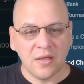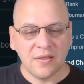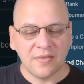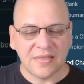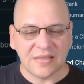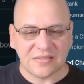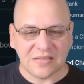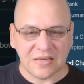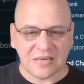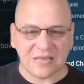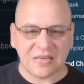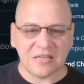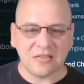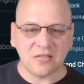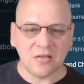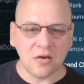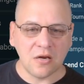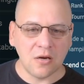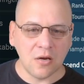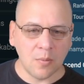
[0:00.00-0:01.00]
That's a
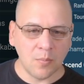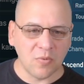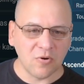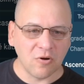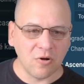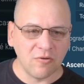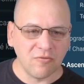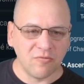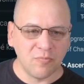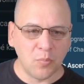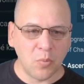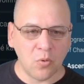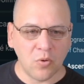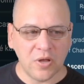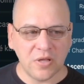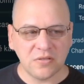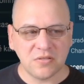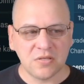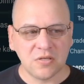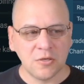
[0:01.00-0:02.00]
decent number of
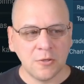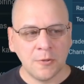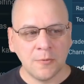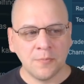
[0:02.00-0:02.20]
points,